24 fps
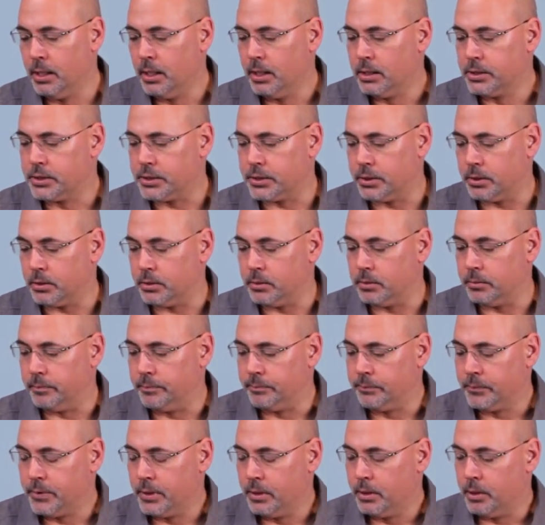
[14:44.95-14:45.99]
So
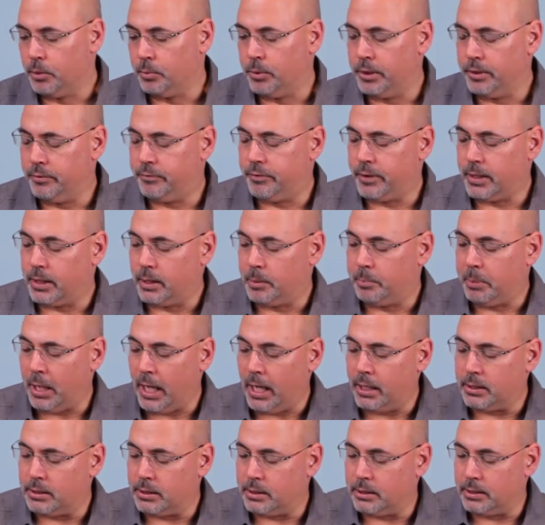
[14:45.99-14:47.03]
we've
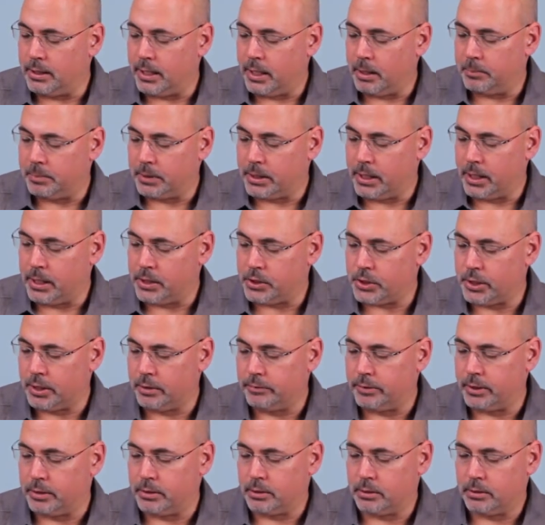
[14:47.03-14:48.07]
patented the application of
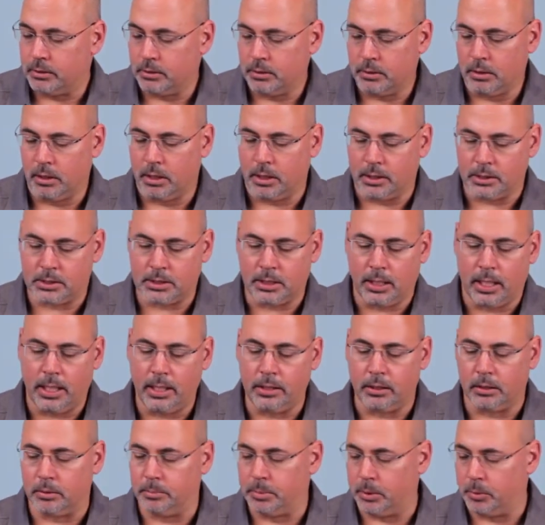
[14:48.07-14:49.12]
it on a
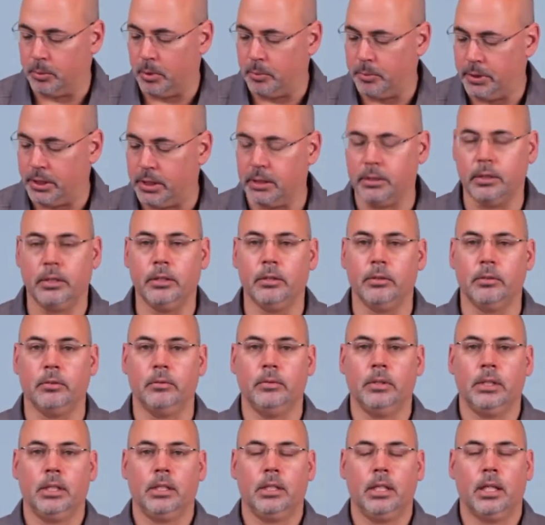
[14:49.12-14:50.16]
slider, but what we can do
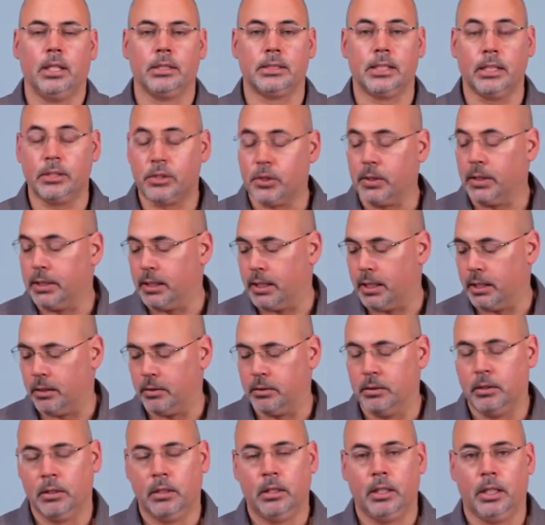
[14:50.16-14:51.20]
essentially now,
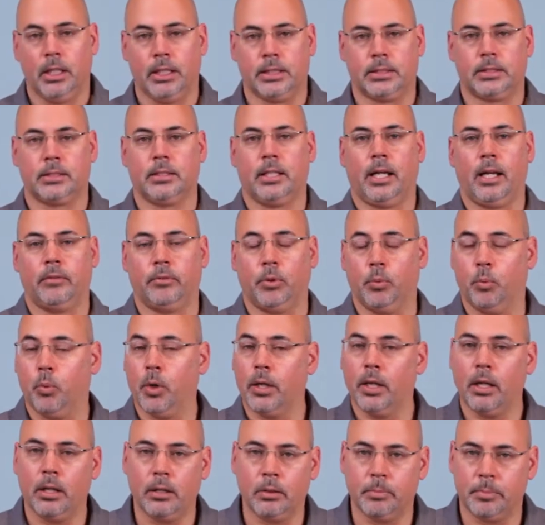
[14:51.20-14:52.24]
it's have a
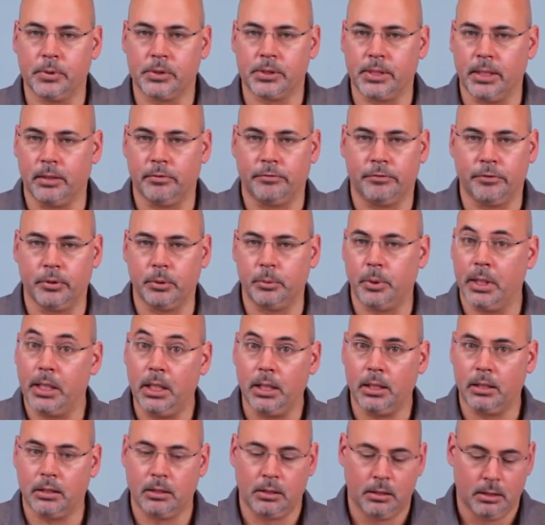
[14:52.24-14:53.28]
100% fluidic,
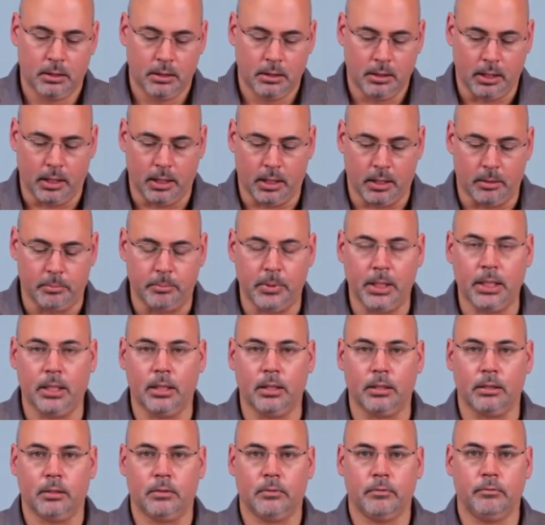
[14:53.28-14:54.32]

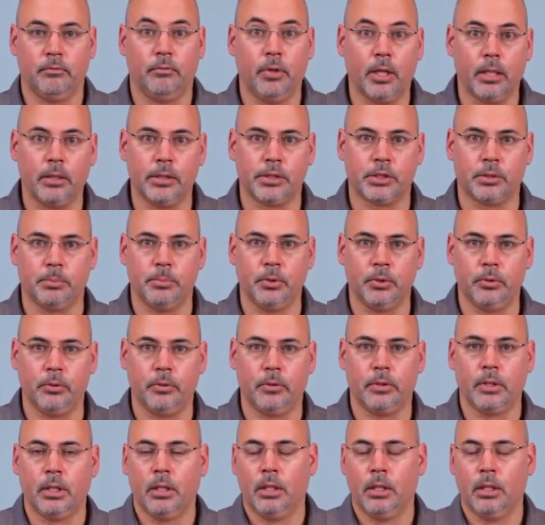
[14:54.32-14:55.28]
meaning very smooth